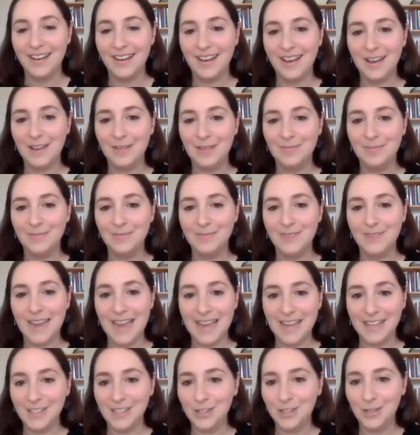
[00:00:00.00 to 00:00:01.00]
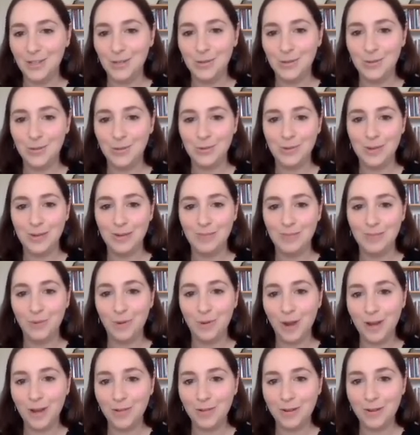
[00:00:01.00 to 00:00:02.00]
um, next to
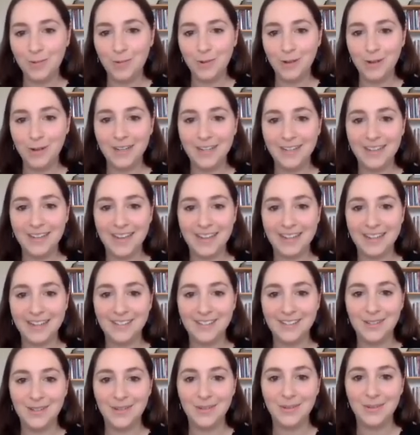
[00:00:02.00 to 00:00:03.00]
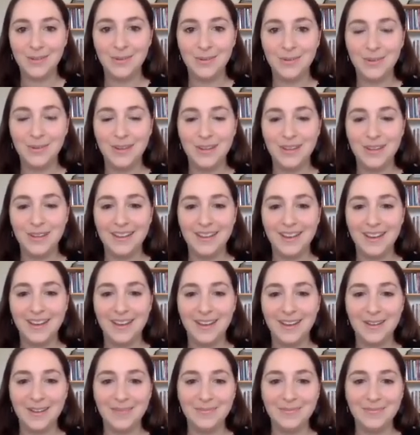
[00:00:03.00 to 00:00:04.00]
embroidery work next to
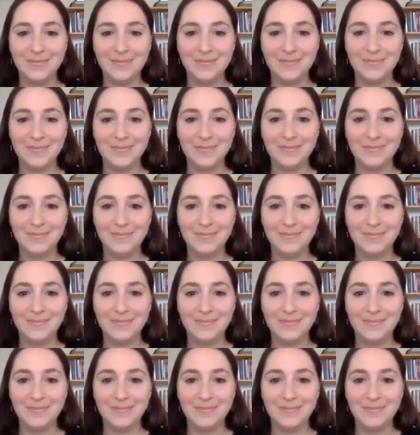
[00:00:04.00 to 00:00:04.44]
um,